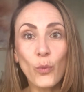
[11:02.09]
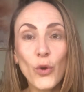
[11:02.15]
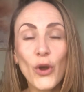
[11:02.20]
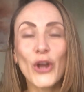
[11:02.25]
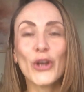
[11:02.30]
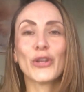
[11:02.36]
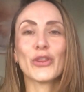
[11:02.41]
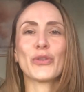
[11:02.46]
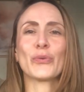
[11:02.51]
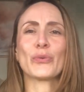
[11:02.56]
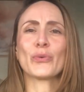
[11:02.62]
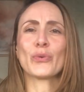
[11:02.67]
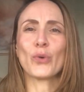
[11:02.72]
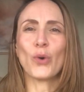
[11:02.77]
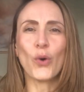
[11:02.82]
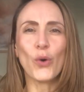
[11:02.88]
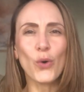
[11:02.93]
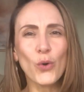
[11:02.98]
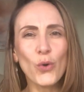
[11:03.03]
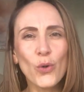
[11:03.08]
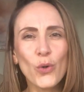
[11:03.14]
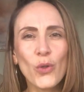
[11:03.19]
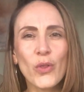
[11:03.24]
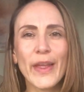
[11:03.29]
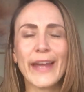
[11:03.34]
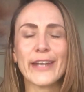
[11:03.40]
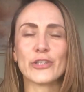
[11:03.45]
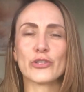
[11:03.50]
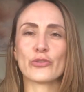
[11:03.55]
worked through all
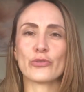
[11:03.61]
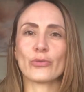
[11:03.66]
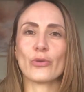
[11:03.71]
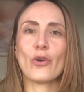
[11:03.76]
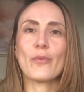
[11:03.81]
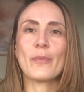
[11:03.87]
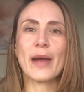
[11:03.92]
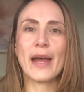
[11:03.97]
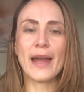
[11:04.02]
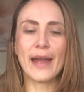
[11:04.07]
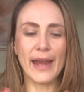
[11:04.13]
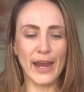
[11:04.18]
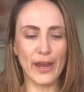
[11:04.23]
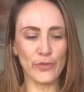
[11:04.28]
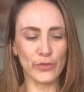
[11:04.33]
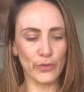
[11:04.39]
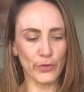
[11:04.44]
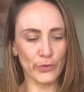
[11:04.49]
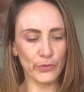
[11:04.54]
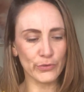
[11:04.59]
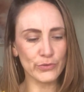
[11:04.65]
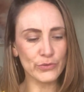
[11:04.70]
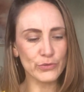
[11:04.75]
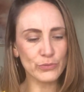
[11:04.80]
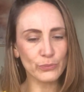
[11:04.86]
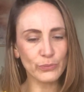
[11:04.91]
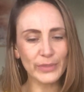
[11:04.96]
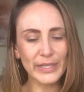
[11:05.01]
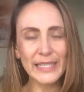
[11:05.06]
that trauma and
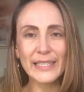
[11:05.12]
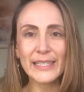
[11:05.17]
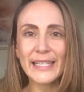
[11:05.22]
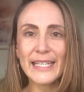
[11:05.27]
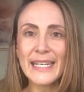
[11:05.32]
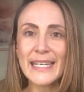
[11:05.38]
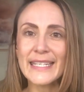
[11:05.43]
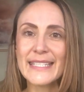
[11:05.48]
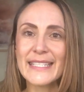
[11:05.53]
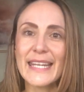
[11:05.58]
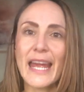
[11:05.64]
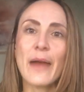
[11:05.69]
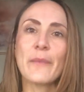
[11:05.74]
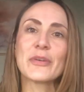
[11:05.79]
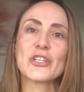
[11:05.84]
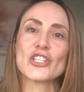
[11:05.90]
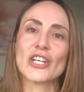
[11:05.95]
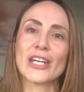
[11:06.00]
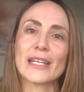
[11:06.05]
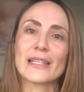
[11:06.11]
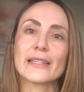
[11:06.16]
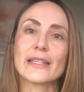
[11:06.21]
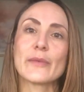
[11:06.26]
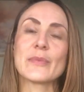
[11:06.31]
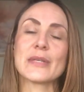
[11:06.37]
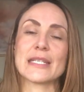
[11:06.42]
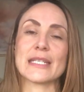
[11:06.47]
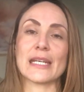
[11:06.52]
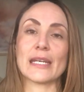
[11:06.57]
those really damaging,
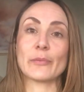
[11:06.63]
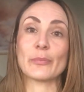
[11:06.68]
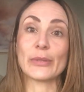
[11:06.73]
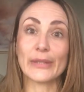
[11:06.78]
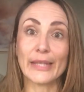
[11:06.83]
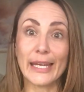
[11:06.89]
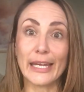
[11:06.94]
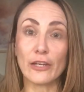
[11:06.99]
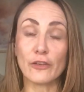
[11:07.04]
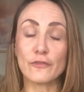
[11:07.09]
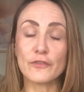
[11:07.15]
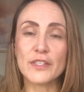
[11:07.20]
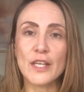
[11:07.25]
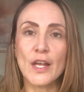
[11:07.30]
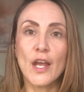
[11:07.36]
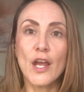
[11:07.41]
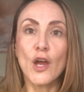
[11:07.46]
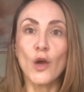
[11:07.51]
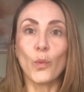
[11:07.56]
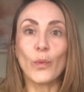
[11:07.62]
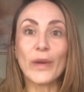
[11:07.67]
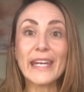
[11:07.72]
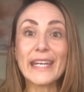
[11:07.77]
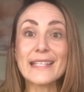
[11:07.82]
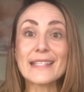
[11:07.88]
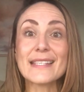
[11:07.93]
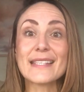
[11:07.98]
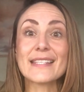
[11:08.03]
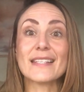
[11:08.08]
limiting beliefs, we
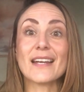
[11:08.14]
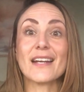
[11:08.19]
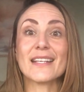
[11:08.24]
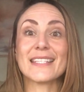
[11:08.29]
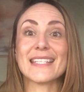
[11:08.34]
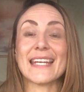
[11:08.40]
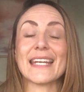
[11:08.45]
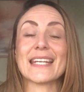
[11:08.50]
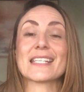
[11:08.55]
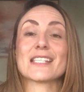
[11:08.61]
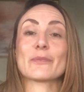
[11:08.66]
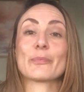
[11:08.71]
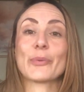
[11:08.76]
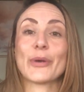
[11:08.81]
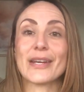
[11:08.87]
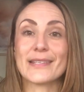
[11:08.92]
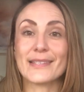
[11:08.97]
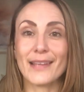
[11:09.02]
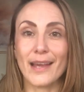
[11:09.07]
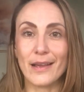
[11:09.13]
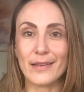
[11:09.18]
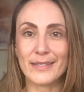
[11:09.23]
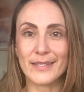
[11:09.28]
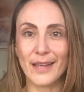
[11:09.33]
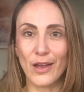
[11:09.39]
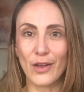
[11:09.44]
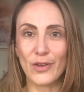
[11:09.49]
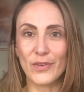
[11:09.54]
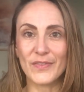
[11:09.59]
can start to express
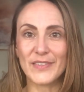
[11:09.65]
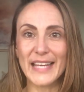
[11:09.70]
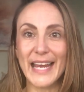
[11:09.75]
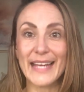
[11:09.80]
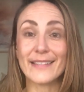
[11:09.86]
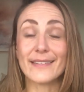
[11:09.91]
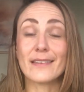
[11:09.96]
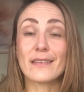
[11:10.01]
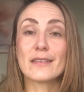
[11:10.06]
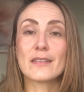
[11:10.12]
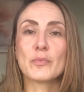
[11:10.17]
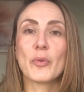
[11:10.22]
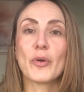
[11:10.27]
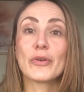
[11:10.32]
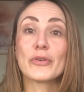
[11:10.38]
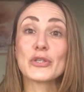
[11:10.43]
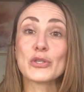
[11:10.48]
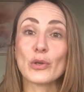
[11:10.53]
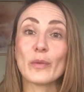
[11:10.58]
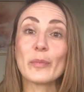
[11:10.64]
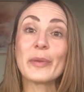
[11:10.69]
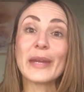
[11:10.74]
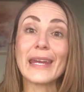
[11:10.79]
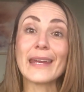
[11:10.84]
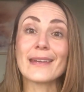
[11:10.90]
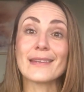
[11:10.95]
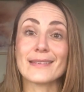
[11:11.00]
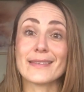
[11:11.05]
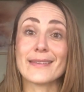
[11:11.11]
ourselves as the spiritual
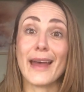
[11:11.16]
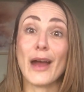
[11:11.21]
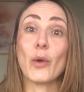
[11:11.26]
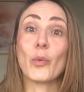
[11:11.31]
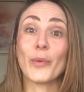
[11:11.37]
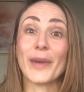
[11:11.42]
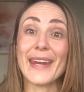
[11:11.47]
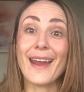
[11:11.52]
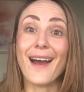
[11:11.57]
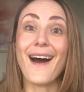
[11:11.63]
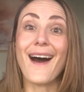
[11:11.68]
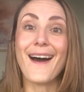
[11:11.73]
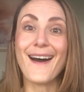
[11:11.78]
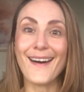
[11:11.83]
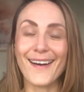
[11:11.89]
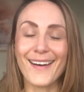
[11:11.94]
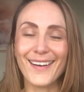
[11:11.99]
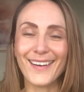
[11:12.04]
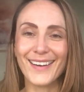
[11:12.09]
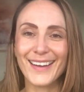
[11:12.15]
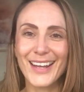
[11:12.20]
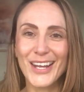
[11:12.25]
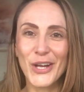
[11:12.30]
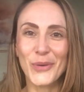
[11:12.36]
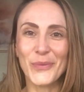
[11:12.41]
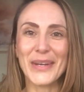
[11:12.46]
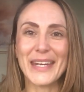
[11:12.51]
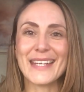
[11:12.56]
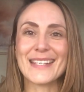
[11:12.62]
beings that we are.
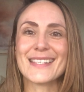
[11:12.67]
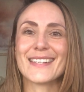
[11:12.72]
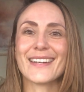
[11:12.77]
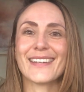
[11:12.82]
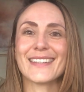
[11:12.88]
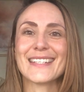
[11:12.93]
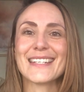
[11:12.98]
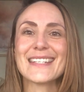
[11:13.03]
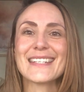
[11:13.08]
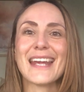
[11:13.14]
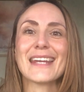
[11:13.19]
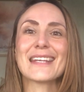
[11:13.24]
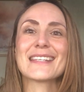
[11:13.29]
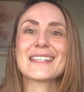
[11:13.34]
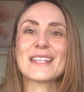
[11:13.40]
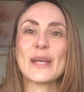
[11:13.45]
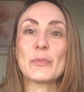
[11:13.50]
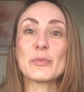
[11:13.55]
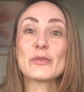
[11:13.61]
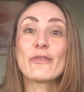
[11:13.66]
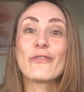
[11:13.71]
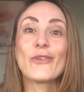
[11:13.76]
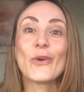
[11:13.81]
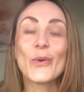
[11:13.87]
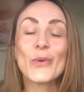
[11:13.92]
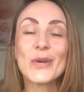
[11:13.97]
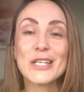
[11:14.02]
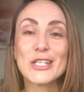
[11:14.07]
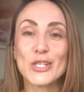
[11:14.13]
We can start to take steps
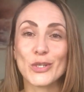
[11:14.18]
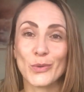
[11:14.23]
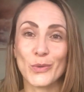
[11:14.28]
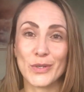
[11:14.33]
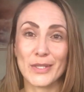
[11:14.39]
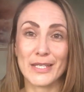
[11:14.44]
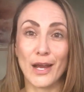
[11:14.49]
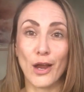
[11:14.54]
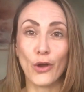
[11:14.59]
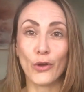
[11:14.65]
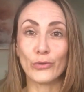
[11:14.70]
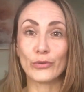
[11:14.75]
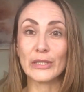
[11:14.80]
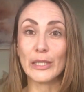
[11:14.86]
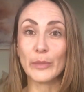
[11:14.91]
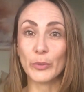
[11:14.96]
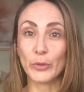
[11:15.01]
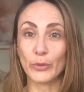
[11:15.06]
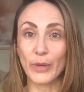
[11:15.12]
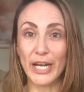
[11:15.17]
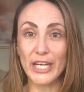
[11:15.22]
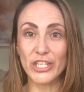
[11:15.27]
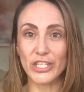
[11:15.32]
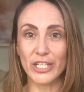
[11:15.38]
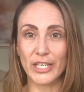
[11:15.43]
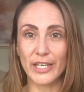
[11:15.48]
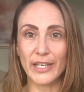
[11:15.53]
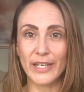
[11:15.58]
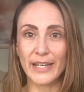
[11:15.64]
forward towards our own
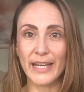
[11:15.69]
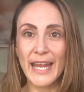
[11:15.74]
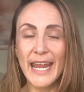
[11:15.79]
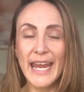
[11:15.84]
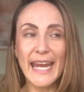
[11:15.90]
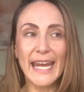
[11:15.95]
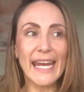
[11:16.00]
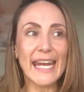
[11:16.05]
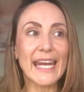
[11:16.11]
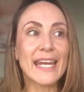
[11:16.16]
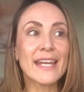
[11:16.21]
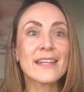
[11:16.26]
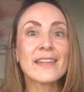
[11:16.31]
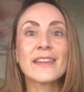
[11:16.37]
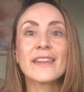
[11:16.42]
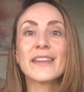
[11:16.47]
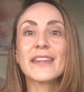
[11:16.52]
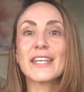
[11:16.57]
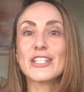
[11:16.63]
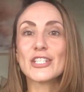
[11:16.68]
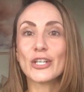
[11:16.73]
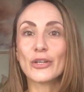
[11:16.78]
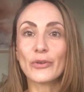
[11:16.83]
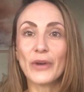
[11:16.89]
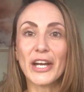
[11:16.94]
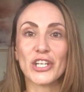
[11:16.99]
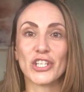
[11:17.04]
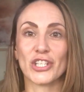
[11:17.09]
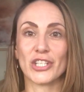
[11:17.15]
liberation in the
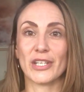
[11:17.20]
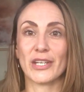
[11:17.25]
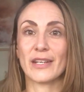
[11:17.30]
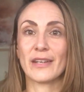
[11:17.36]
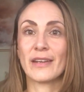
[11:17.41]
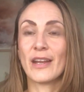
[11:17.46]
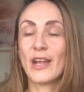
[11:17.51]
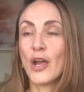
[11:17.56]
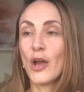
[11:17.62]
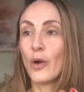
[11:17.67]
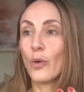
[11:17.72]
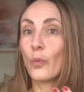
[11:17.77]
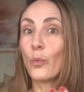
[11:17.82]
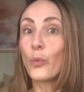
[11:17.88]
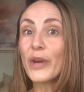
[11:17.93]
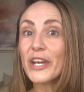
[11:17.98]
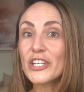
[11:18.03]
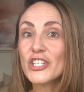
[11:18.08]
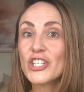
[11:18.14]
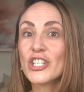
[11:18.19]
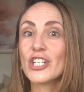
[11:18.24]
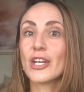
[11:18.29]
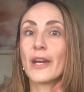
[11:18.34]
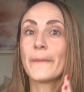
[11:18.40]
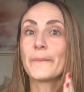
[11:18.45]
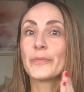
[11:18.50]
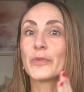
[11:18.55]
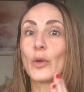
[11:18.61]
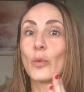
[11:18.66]
direction which
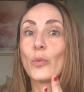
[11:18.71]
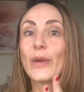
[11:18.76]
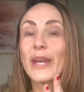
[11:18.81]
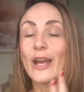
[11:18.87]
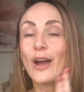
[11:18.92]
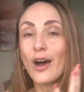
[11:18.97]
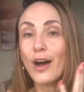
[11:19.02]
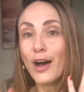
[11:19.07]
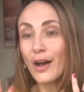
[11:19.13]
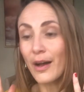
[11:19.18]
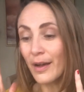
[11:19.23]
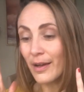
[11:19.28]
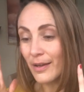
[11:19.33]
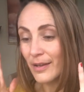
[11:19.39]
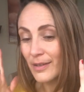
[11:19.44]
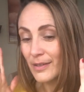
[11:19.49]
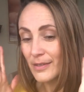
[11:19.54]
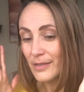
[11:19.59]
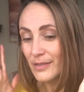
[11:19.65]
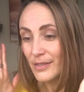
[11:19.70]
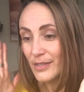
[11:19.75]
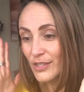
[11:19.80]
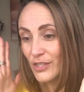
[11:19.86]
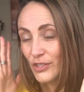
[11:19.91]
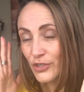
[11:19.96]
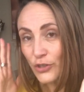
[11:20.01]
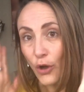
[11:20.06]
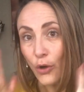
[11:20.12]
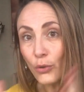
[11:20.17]
we are
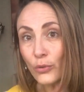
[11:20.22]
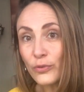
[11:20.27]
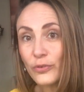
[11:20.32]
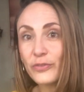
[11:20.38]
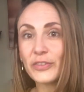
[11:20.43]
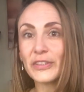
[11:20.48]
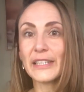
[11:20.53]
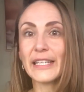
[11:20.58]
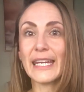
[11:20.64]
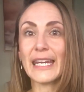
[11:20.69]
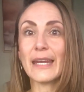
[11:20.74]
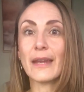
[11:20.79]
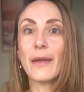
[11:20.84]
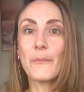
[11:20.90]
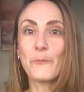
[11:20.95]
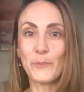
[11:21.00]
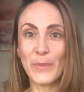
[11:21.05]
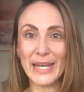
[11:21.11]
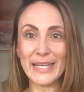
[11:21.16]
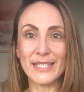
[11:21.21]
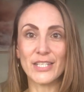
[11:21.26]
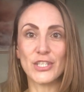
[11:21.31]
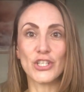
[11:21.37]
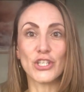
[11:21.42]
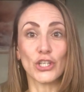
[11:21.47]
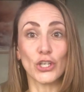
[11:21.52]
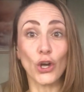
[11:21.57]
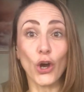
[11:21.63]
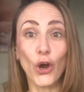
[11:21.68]
soulfully meant
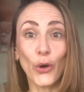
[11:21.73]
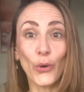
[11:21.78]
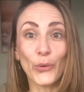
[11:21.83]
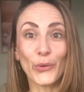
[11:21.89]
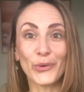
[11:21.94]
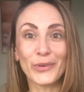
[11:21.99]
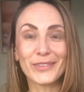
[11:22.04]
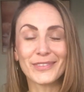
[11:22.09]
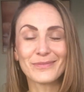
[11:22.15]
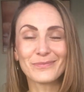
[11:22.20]
to go.